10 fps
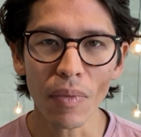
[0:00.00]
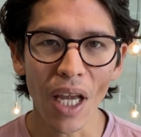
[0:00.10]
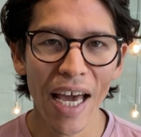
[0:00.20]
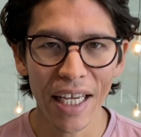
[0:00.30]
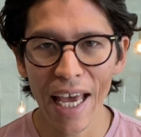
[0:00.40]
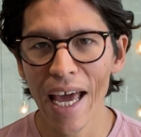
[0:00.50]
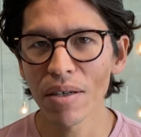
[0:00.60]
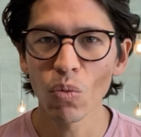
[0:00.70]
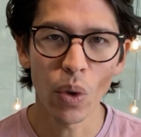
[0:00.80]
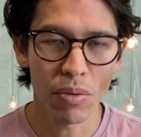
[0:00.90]
And
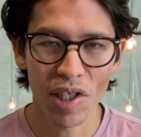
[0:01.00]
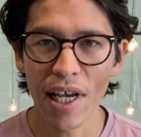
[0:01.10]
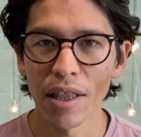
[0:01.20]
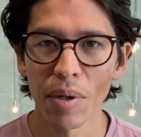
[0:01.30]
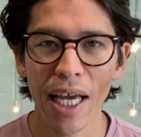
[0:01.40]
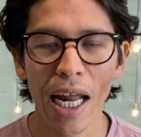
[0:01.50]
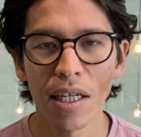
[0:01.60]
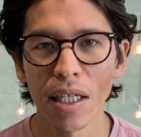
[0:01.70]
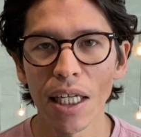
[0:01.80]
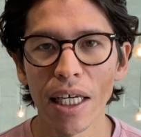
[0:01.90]
again, we would send them a
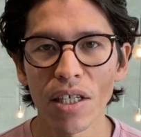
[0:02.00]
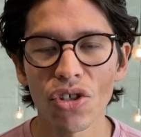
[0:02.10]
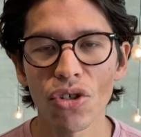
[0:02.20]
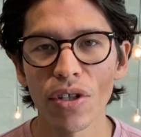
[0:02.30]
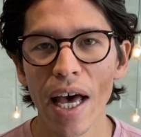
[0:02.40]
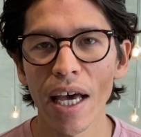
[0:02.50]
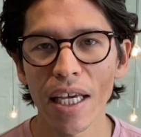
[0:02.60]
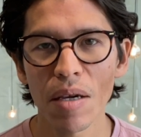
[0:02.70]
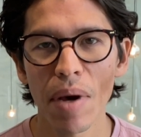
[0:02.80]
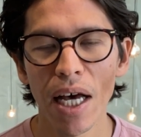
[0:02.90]
Calendly link to their
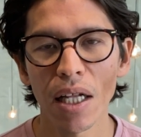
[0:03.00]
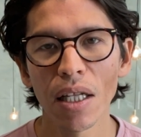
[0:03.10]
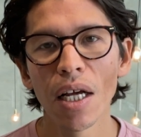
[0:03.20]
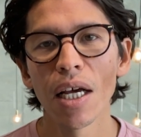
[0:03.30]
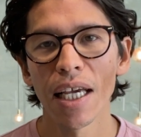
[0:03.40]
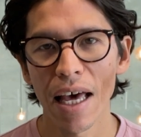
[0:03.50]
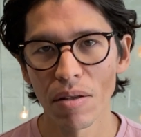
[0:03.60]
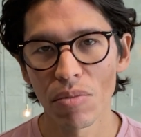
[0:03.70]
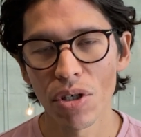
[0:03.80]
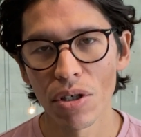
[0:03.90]
email, get
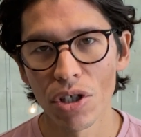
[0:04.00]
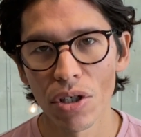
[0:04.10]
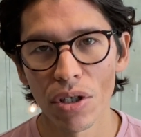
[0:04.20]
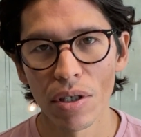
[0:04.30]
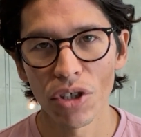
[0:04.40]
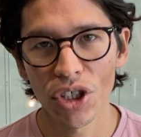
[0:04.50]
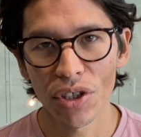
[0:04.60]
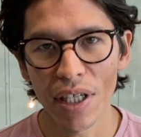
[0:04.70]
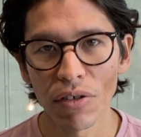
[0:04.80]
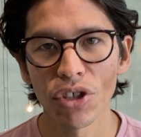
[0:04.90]
them to, to
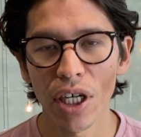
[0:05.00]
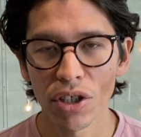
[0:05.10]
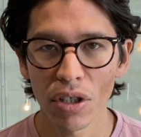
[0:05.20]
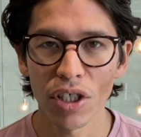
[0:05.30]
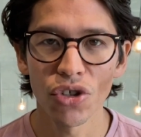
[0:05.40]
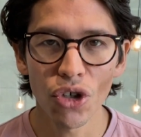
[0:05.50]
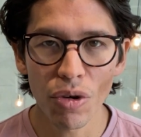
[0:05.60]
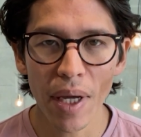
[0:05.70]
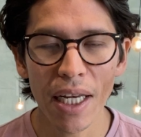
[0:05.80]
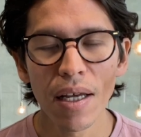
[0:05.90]
self-schedule a
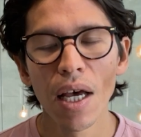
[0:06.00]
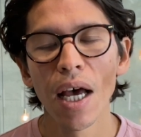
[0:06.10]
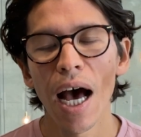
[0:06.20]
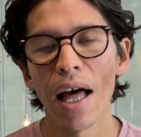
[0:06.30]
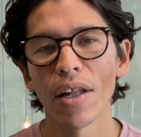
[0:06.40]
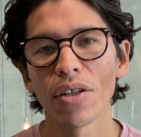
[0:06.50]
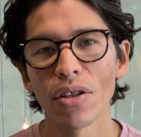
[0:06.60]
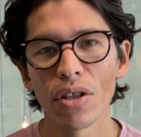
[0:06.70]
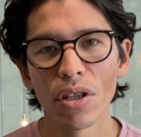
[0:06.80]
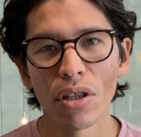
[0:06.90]
Zoom in.
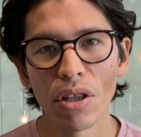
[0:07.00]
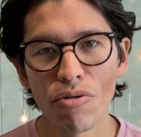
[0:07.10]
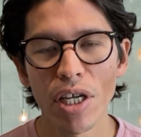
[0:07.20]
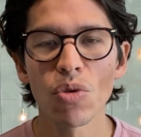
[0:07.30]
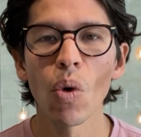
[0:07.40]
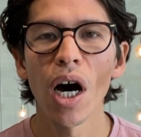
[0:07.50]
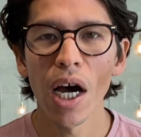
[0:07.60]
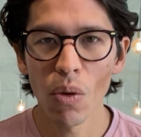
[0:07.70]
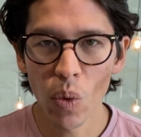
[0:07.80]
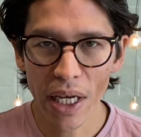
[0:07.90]
And the reason
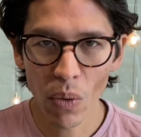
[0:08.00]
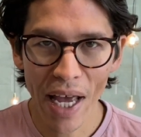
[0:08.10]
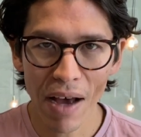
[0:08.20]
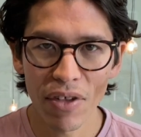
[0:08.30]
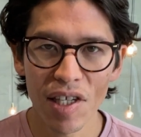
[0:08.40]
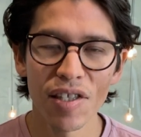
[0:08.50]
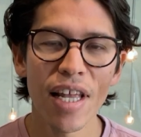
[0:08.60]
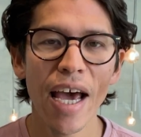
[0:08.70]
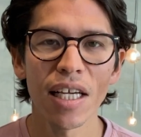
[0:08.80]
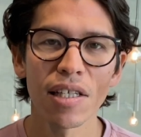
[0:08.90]
why we, we have this
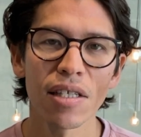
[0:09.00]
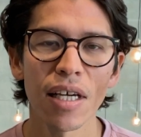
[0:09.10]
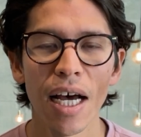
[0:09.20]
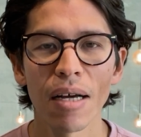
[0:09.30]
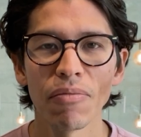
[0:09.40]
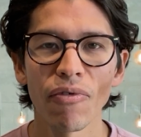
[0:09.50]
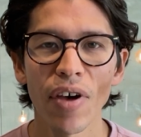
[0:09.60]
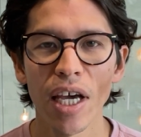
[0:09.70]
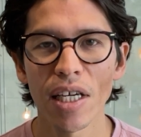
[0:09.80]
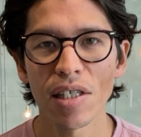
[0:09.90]
next um,
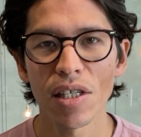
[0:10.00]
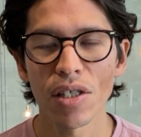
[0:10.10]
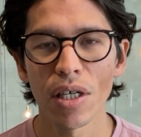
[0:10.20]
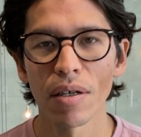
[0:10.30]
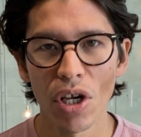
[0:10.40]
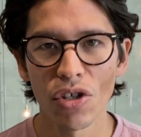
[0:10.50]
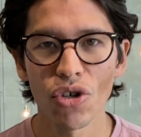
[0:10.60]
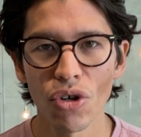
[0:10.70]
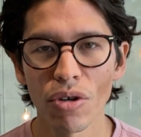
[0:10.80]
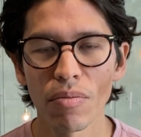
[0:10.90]
phase is that a
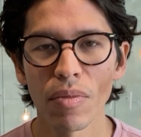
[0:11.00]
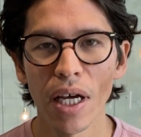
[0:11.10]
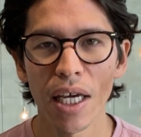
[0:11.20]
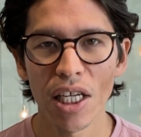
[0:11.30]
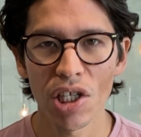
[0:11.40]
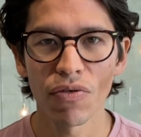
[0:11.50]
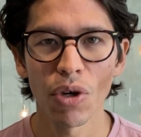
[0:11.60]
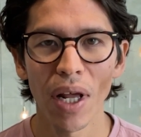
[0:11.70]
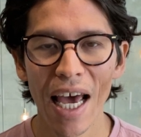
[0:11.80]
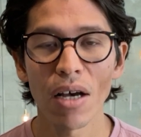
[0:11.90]
Zoom
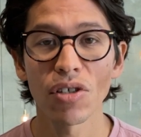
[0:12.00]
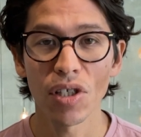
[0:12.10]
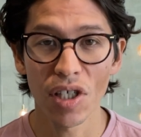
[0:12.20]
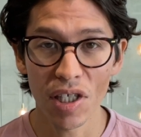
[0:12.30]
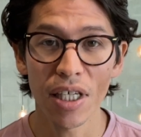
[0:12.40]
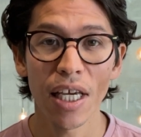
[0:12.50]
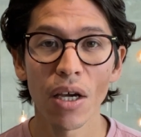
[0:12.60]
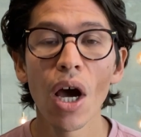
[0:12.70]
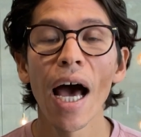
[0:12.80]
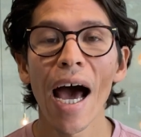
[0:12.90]
interview allows us to see
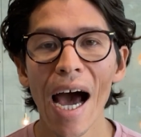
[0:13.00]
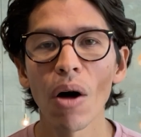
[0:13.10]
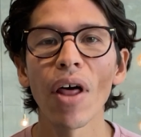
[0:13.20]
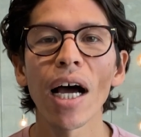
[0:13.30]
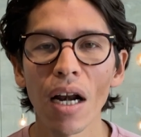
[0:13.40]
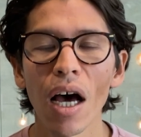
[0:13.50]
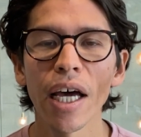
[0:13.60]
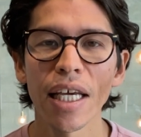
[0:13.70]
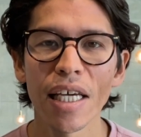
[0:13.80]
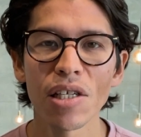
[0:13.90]
how that
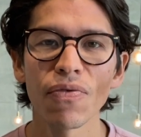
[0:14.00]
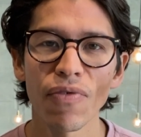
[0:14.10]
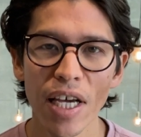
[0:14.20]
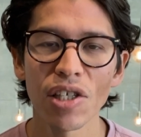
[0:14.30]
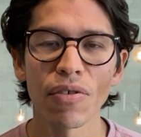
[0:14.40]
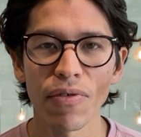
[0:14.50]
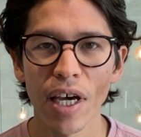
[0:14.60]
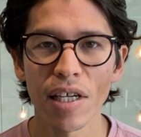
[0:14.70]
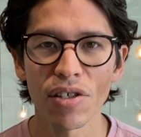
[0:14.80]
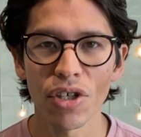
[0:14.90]
client is
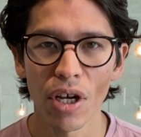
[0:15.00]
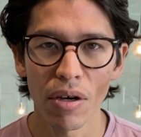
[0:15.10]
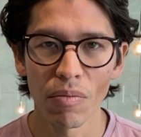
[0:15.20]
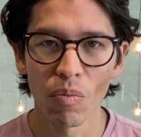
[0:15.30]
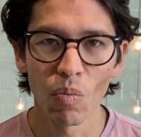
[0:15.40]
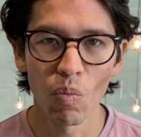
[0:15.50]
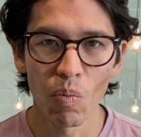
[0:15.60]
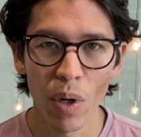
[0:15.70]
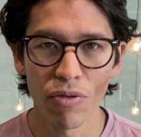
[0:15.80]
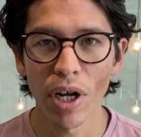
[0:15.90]
face-to-face. You know,
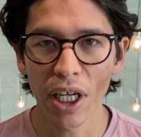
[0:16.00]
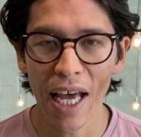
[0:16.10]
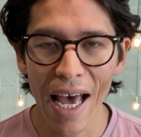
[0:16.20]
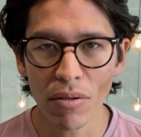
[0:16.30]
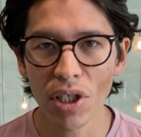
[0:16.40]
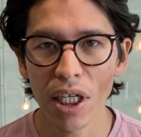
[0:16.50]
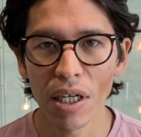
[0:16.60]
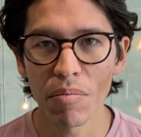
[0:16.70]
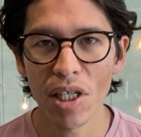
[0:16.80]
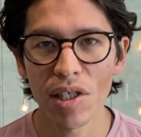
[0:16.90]
with running a house
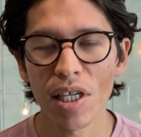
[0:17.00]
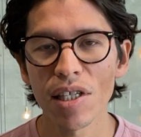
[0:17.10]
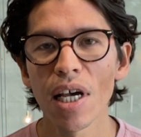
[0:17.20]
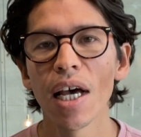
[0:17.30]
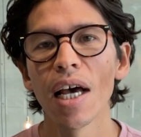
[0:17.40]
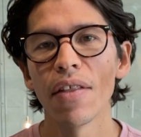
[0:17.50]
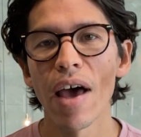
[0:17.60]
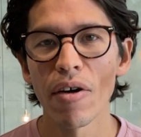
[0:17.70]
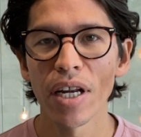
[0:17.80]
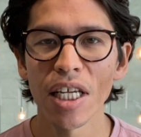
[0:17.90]
cleaning business,
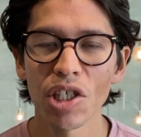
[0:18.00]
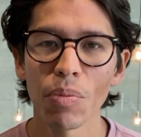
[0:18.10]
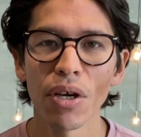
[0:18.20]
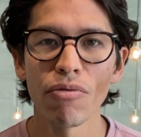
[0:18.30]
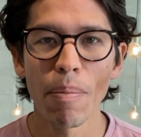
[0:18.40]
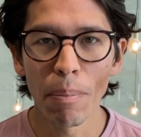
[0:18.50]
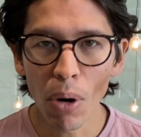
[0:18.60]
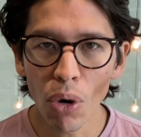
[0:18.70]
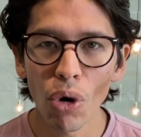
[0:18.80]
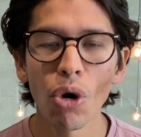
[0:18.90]
there it needs to be a
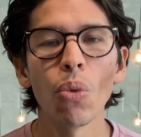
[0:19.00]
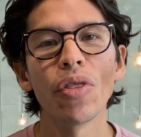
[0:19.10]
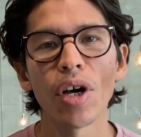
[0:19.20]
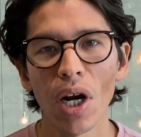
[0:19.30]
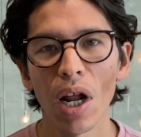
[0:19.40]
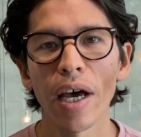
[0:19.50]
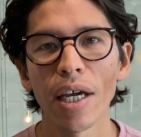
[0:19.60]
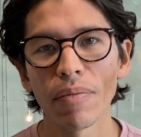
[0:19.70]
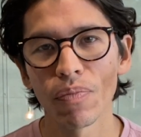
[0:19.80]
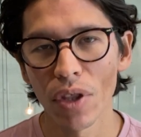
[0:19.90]
rapport with the client.